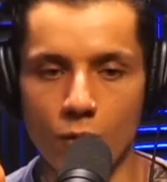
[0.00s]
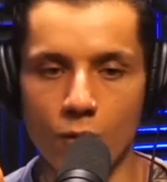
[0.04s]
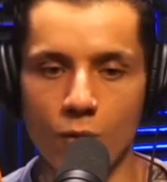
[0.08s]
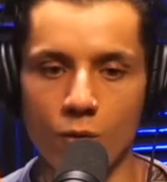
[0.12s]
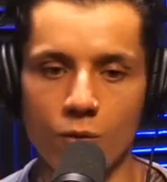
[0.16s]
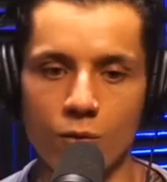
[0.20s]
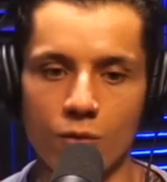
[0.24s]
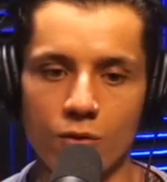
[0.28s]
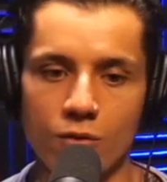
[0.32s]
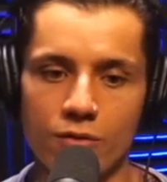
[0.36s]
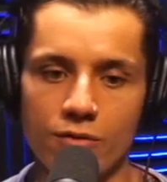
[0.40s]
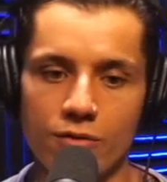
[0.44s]

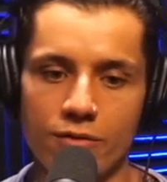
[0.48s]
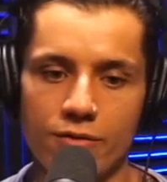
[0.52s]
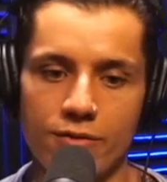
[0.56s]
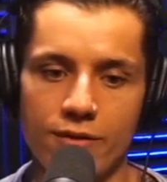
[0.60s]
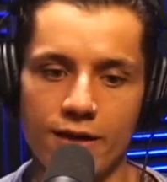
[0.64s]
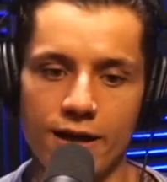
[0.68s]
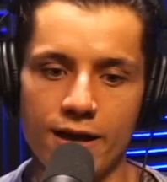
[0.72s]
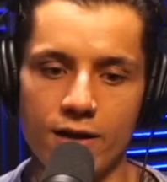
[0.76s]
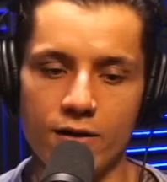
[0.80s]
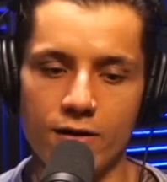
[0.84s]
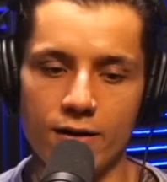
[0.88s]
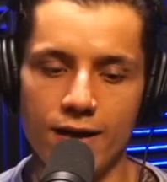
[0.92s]
or
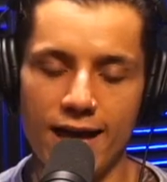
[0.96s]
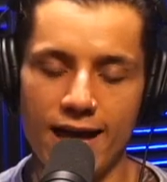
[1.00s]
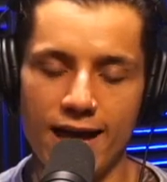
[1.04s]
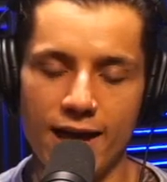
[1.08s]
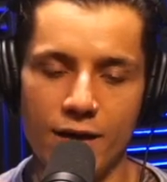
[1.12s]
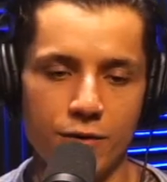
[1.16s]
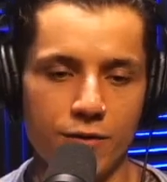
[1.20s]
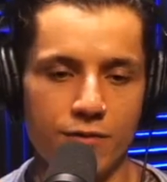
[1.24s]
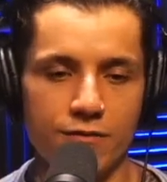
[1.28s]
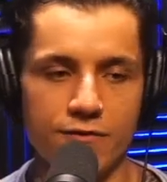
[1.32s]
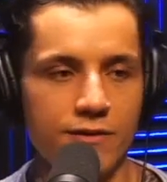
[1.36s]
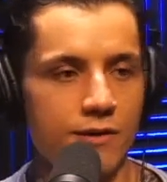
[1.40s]
they are
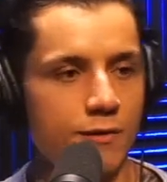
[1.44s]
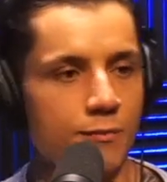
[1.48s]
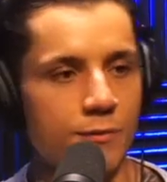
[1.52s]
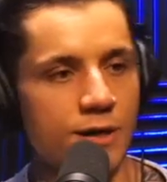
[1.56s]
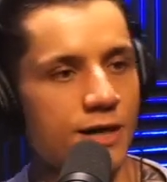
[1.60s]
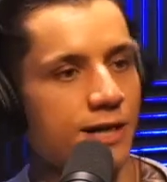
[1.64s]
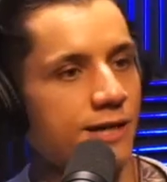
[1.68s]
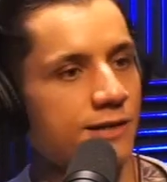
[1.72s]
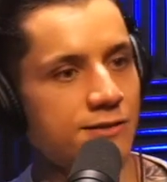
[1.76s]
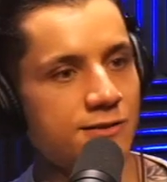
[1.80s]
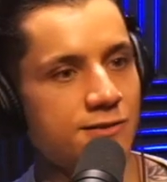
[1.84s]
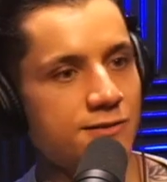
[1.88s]
out of their
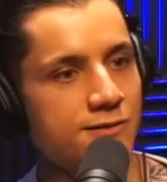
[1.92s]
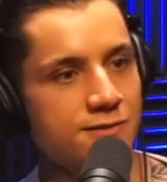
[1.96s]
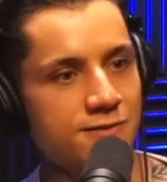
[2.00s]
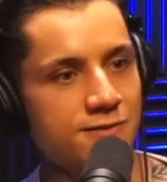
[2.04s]
minds.